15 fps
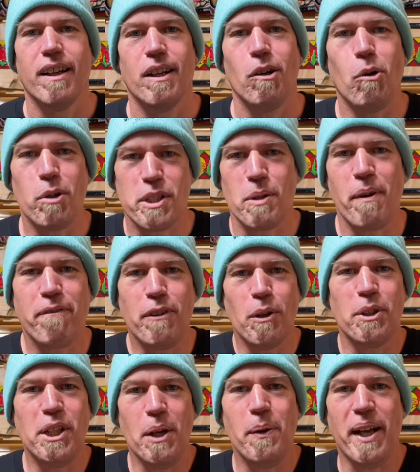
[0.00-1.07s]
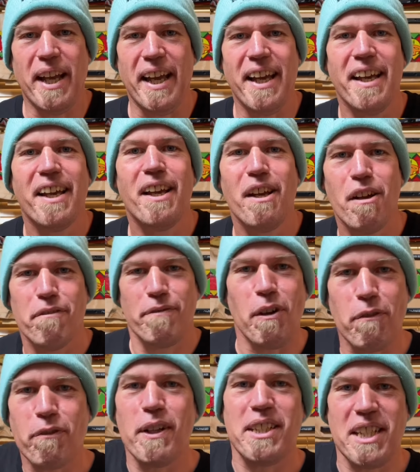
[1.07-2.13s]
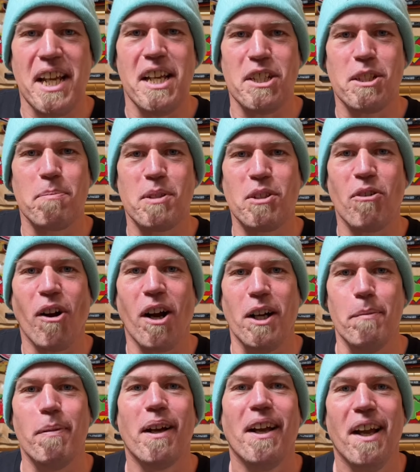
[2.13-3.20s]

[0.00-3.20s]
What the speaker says: Also, if you're new here, feel free to hit subscribe.